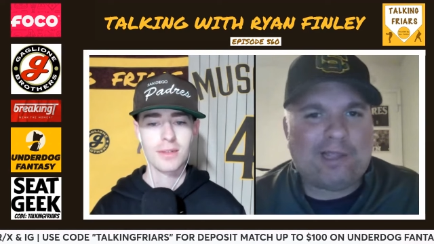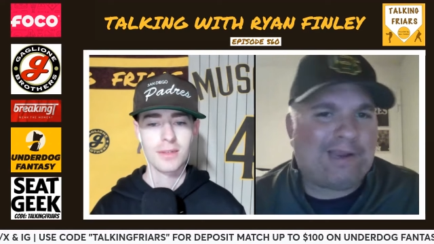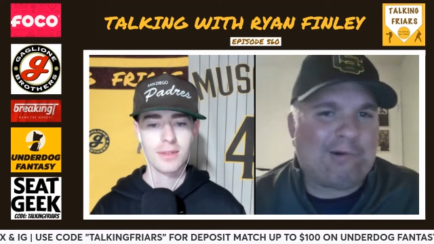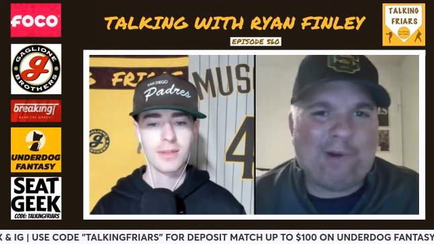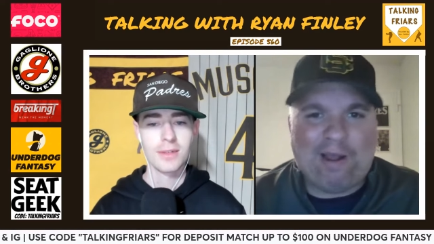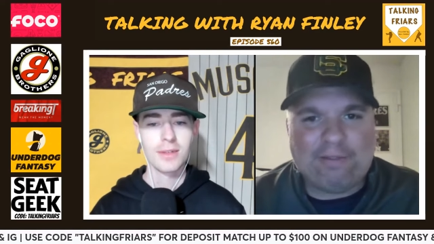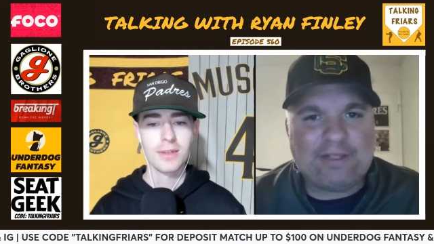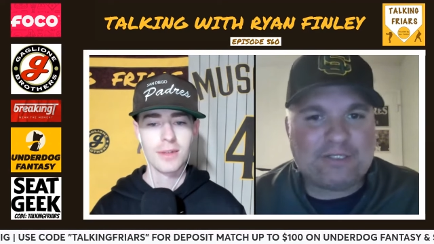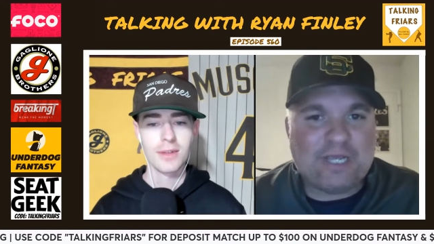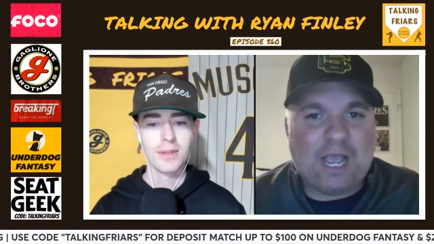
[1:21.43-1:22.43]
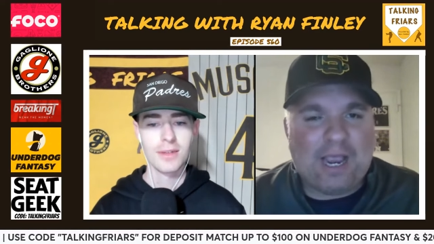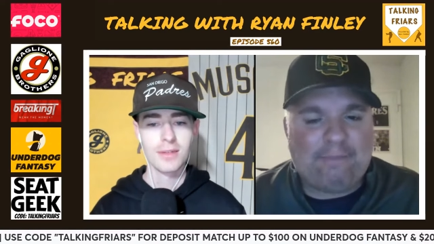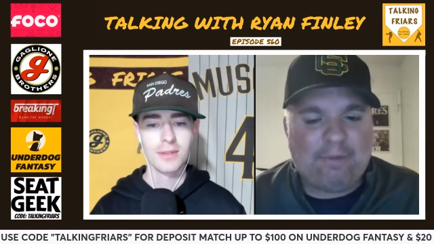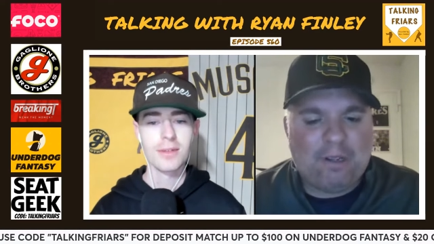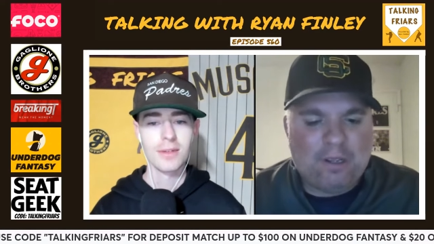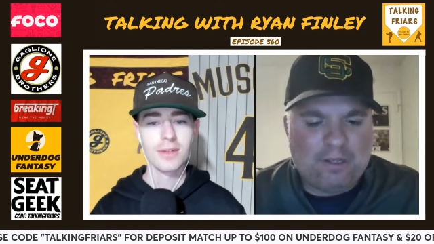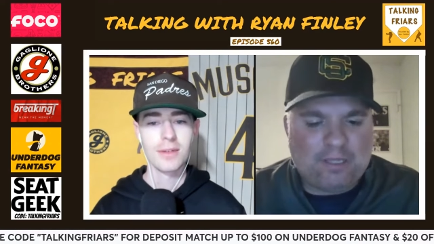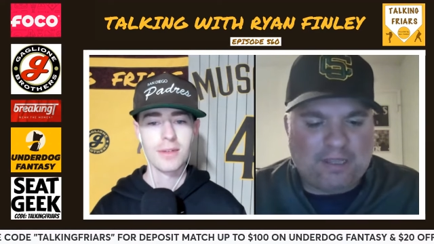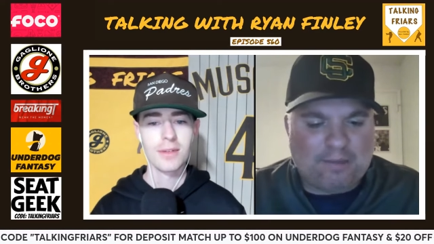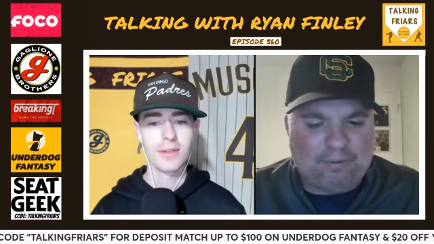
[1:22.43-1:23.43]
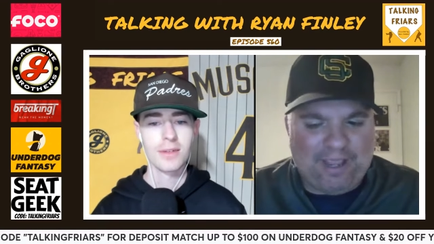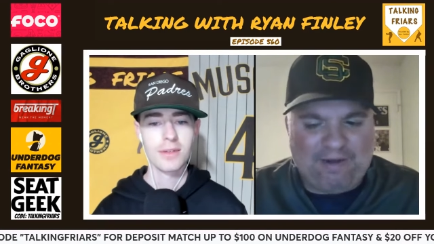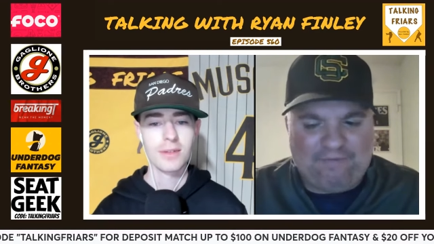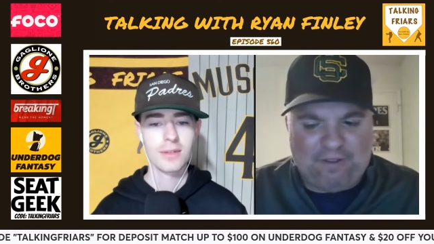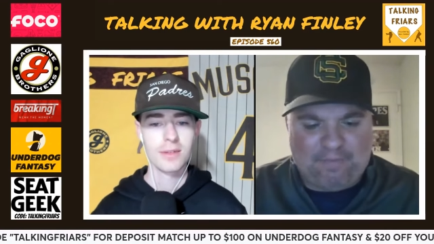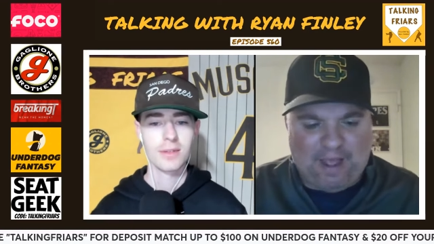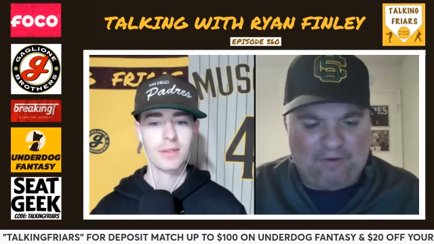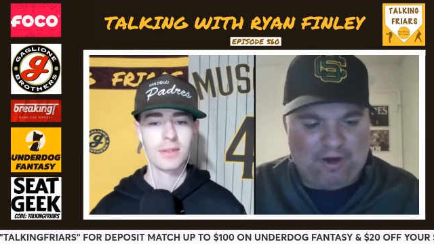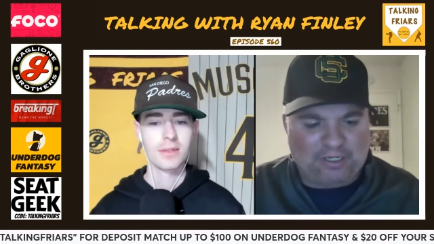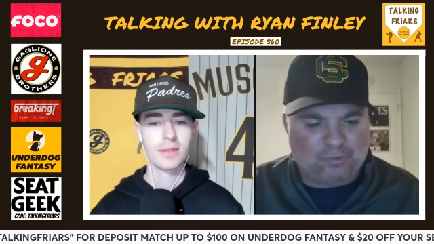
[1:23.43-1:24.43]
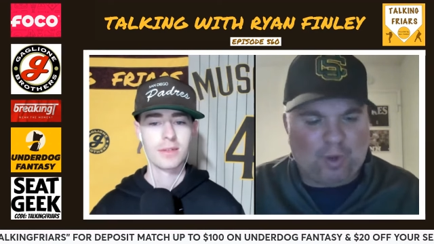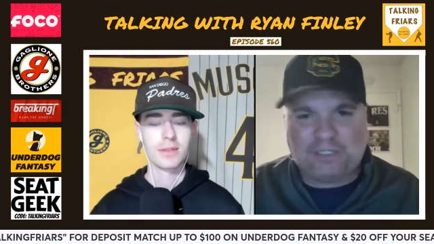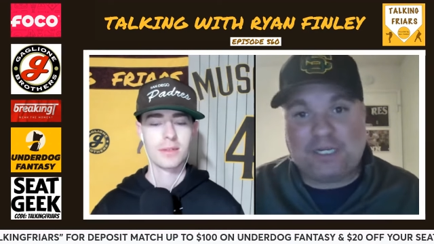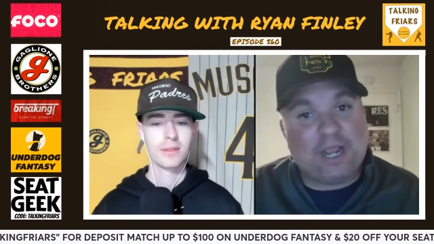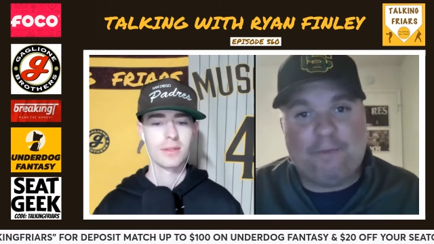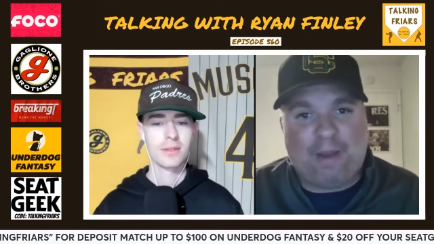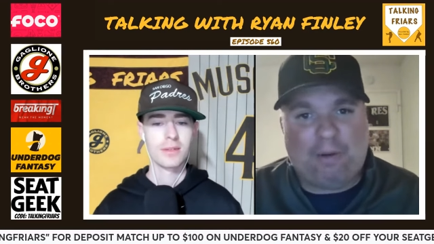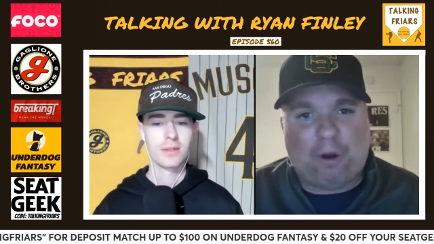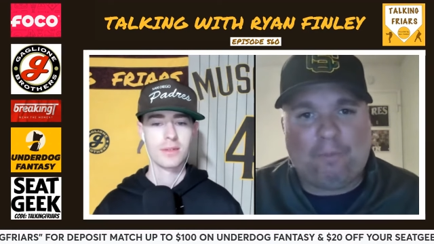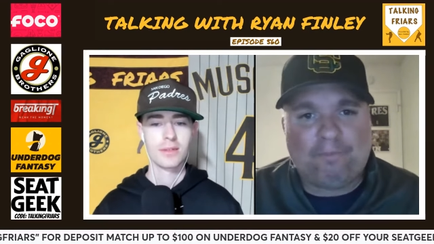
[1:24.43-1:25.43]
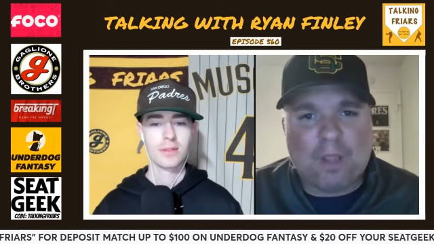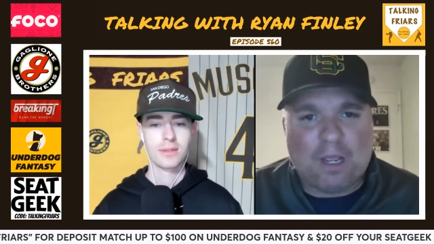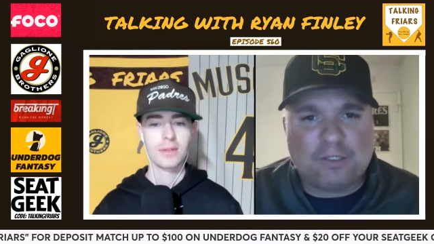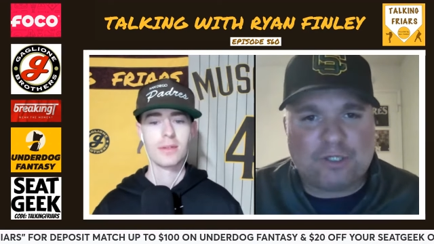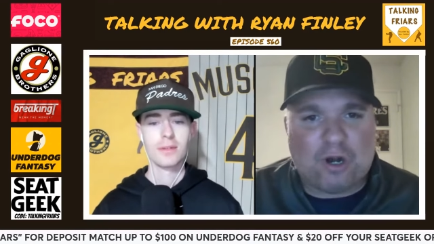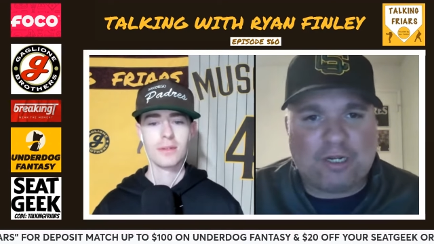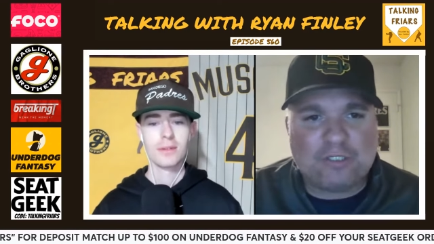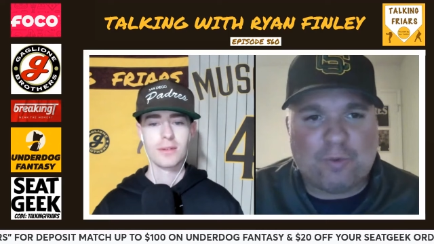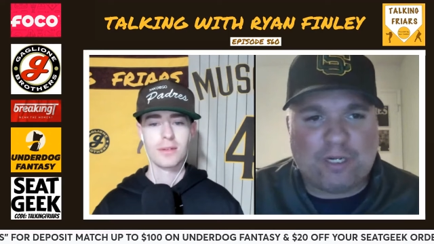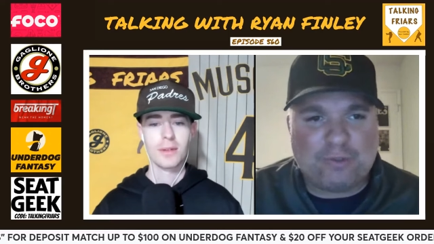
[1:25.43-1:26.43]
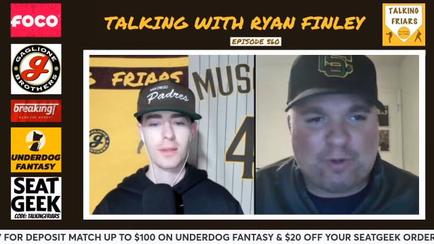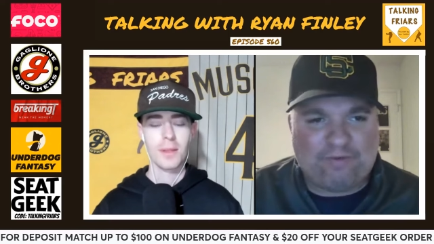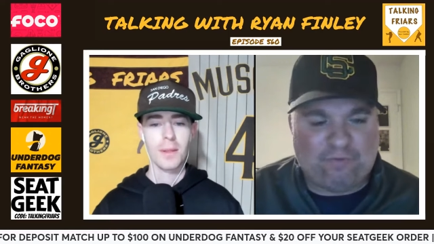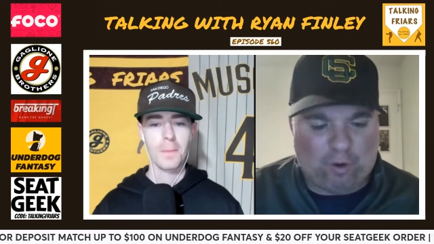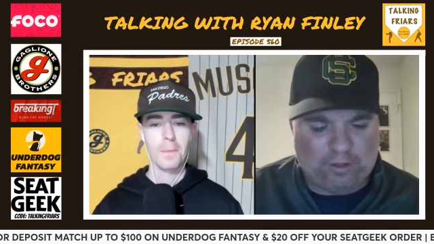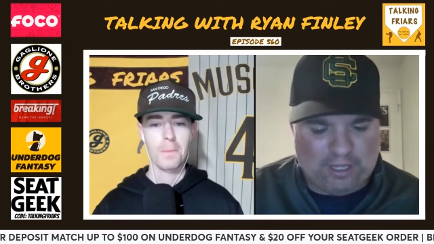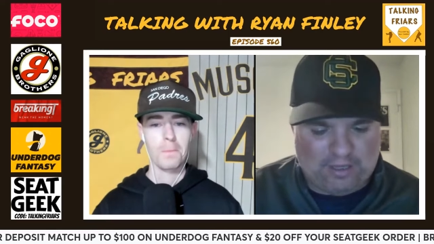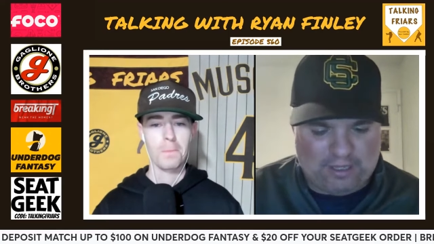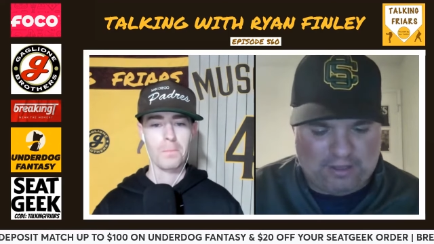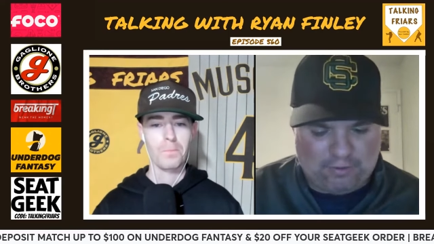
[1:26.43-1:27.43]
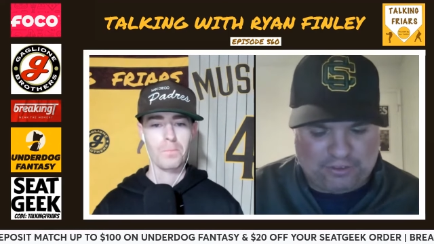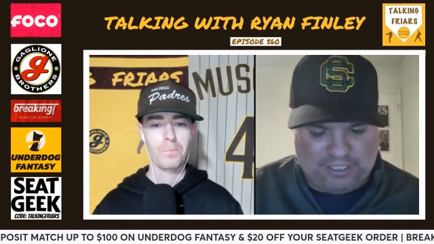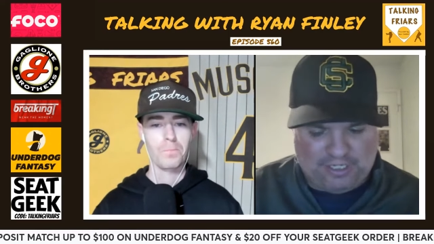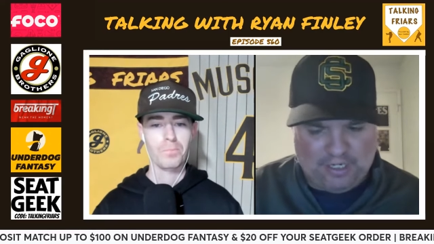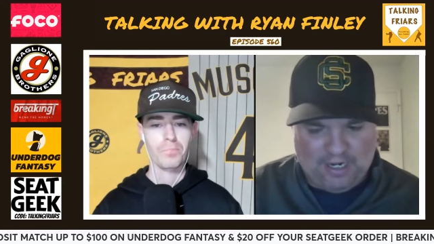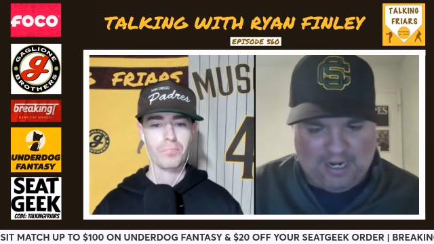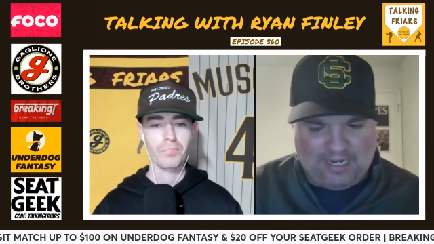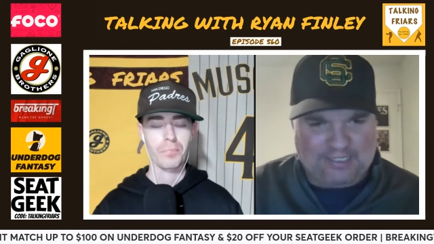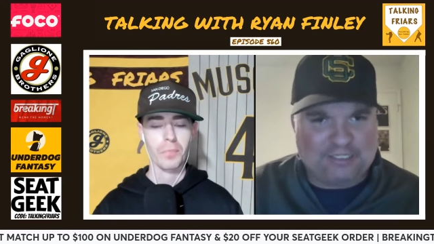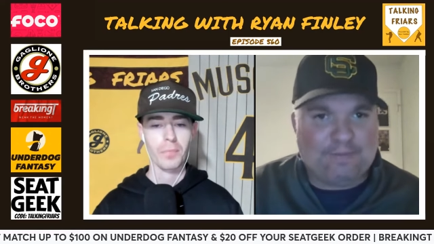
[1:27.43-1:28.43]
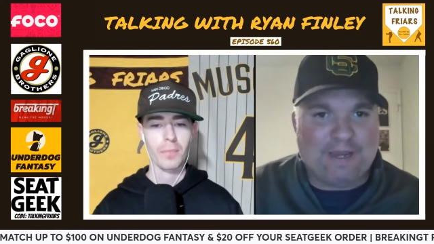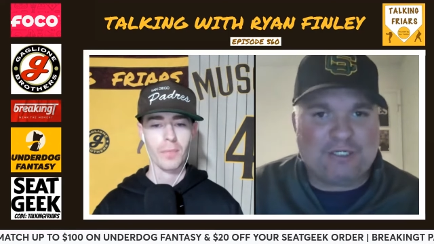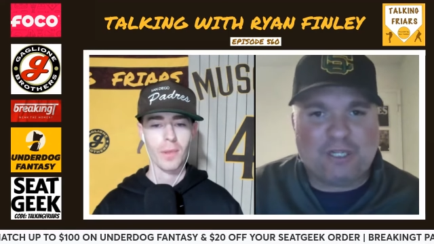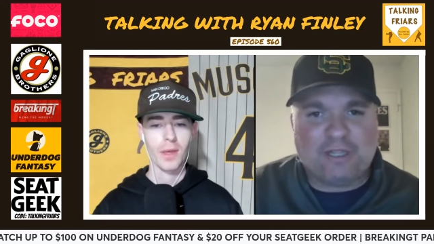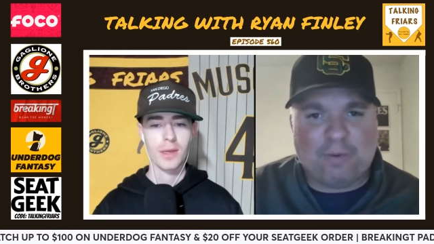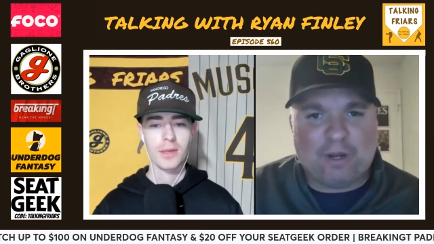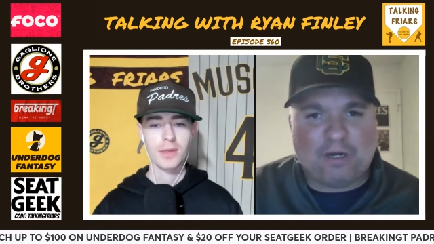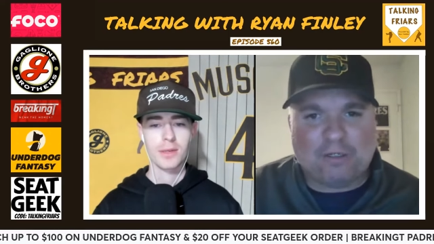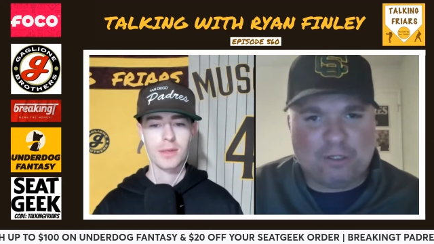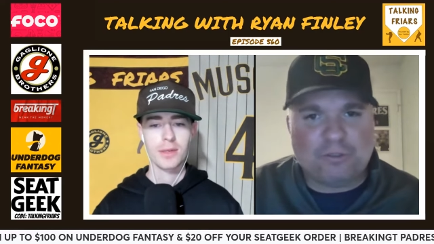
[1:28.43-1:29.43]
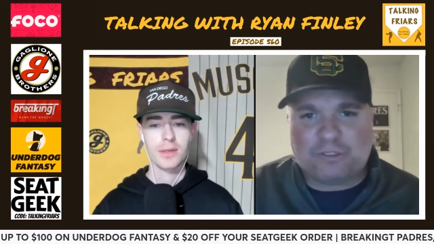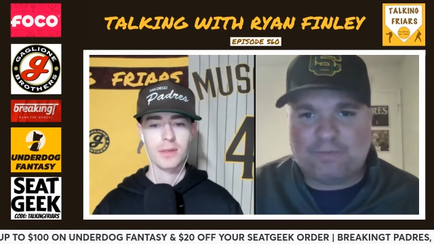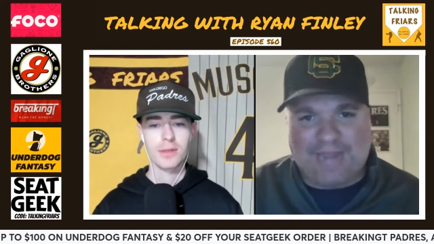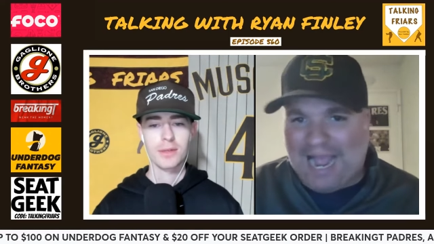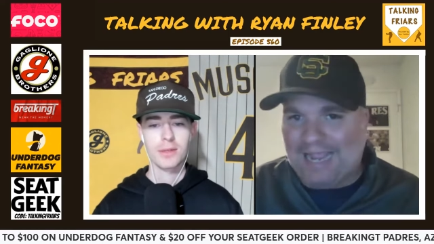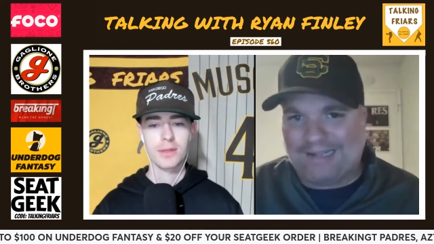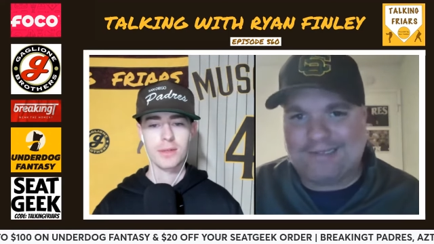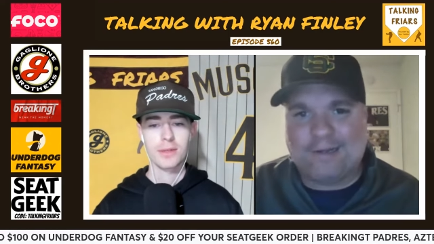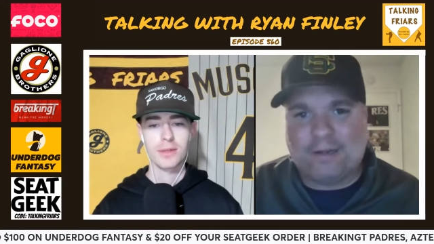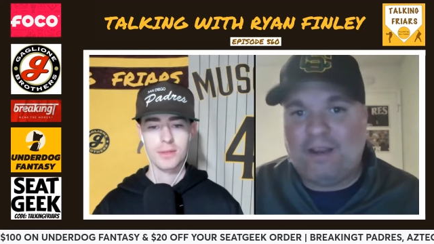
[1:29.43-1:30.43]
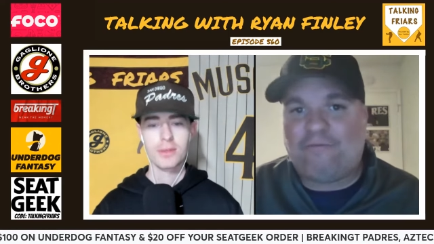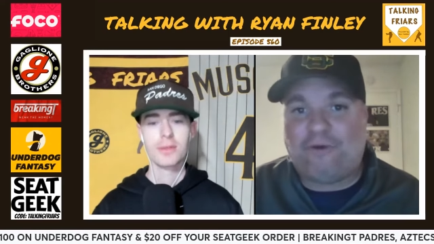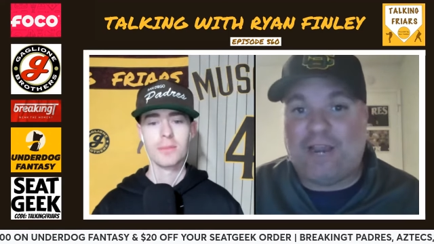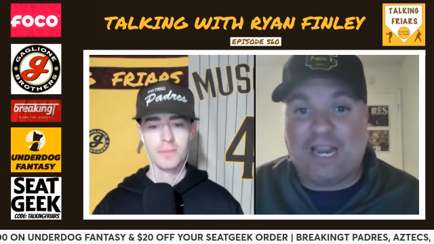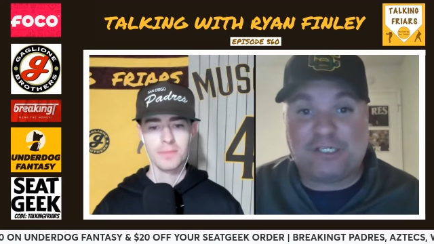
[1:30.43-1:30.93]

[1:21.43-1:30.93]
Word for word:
Speaker 1: like around this time, that the plan for the Padres was to cut payroll uh, starting in 2024. That, that there was the anticipation that they were going to lose some guys in free